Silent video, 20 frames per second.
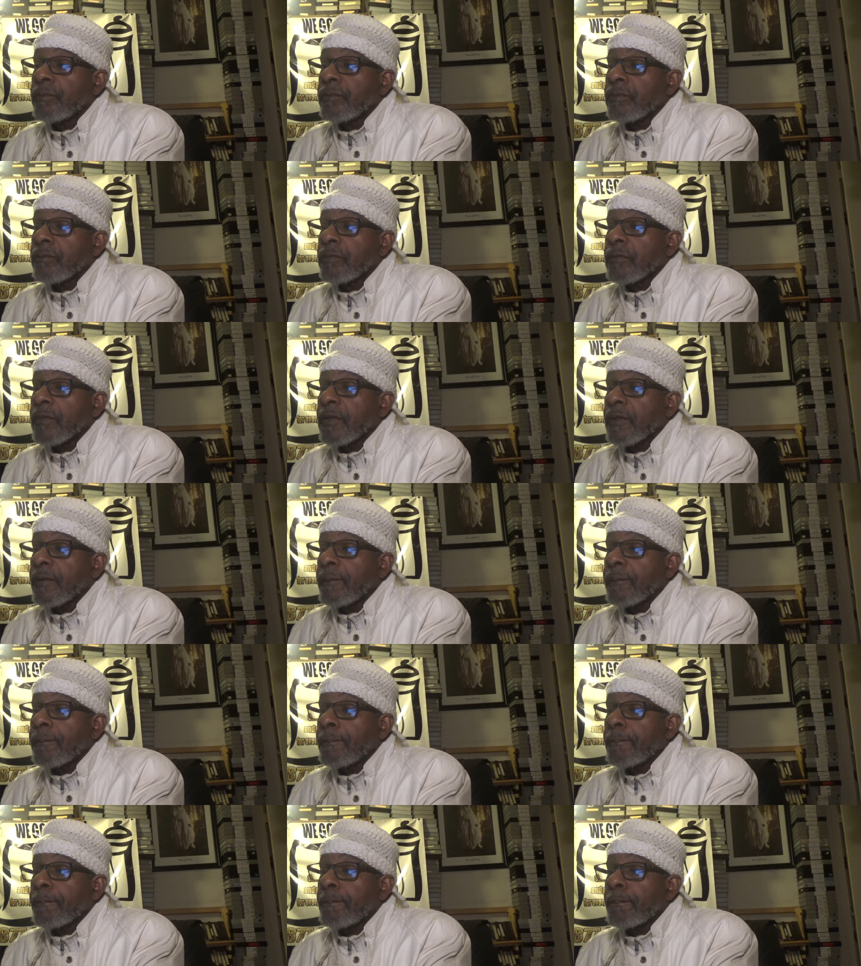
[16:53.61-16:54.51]

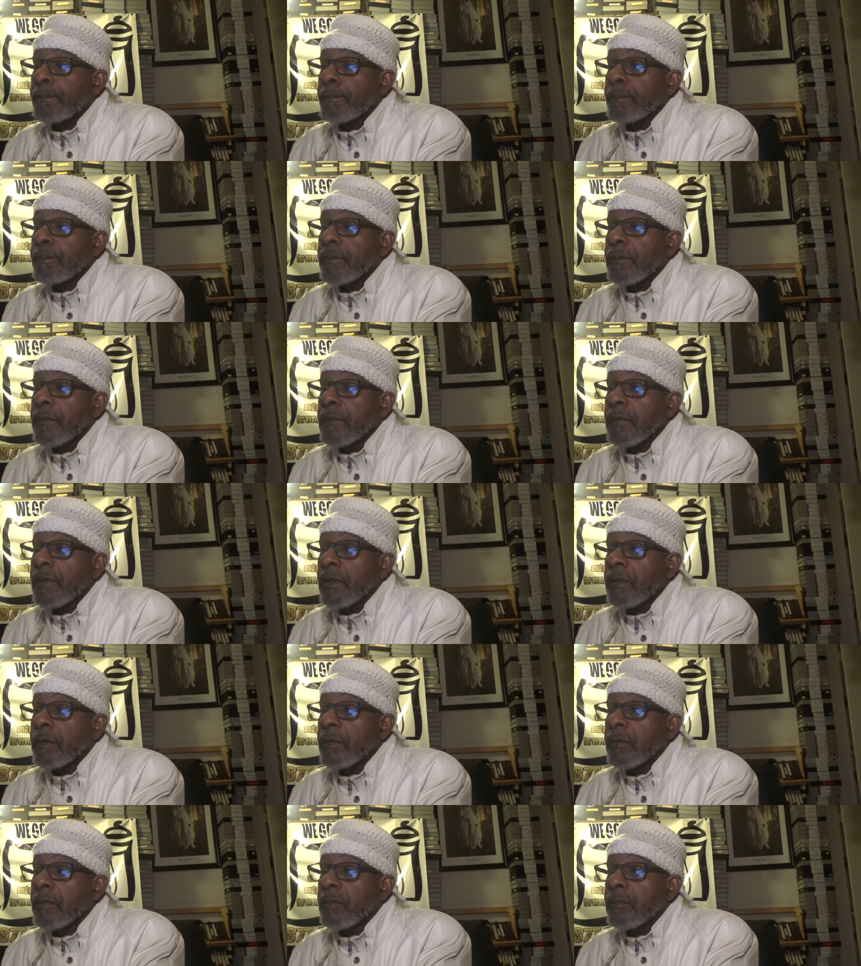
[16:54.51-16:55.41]

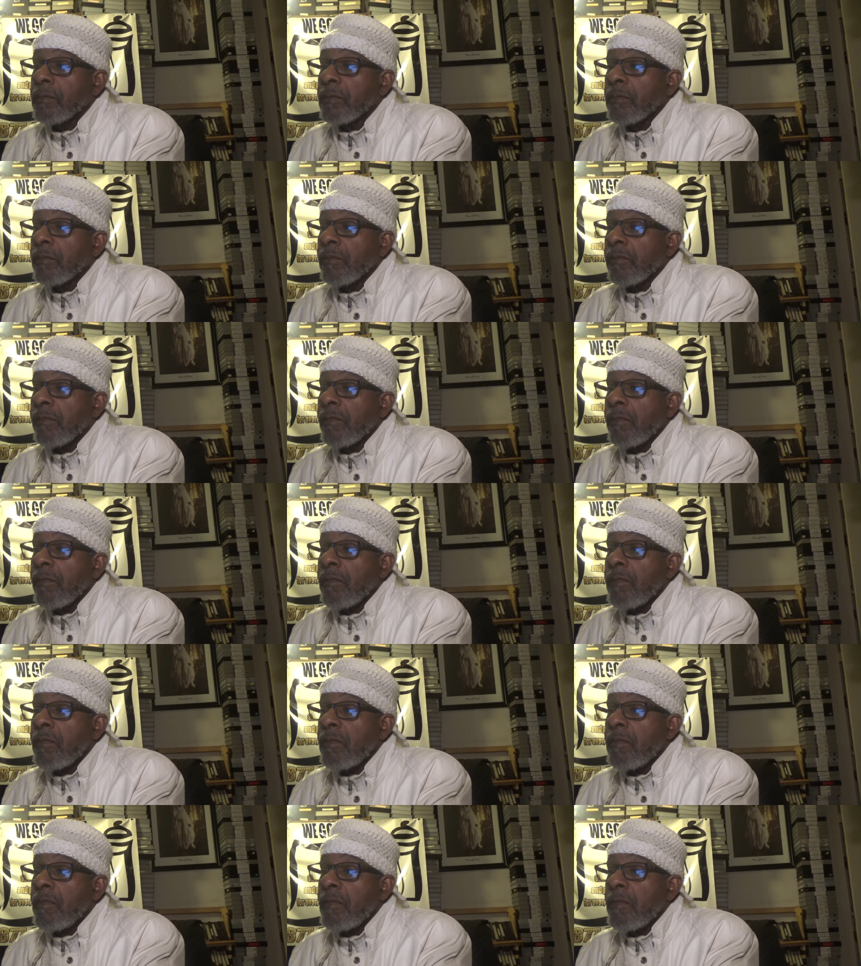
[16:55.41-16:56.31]

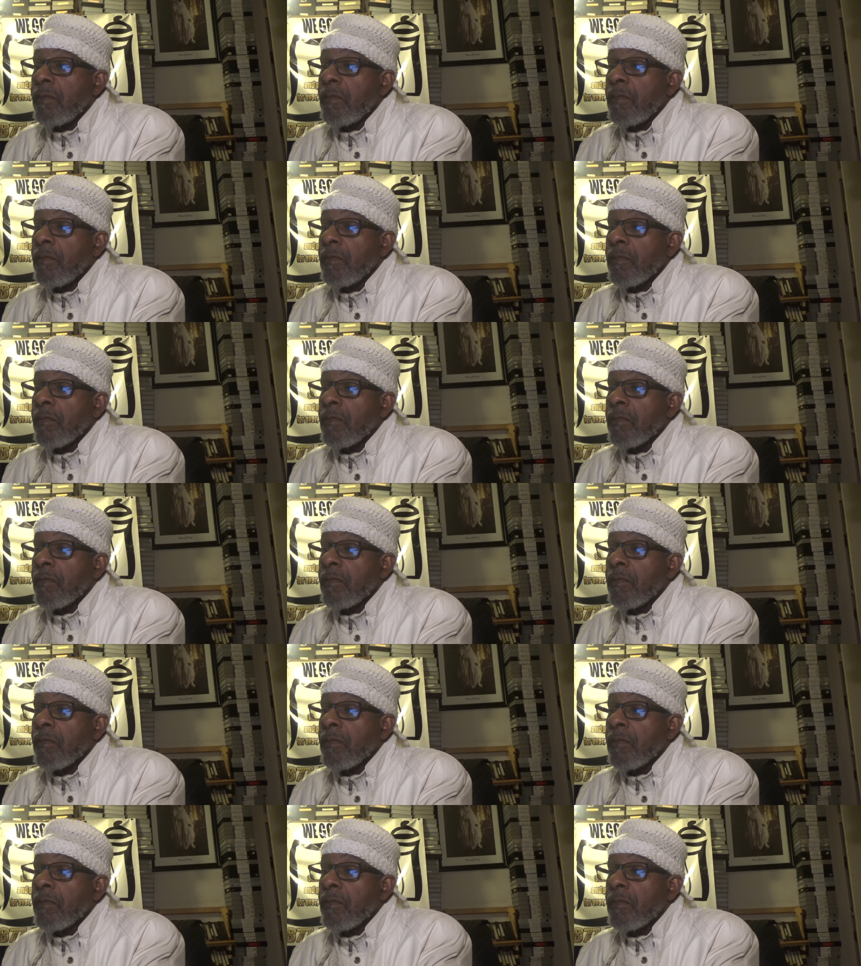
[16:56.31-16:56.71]
Nobody speaks.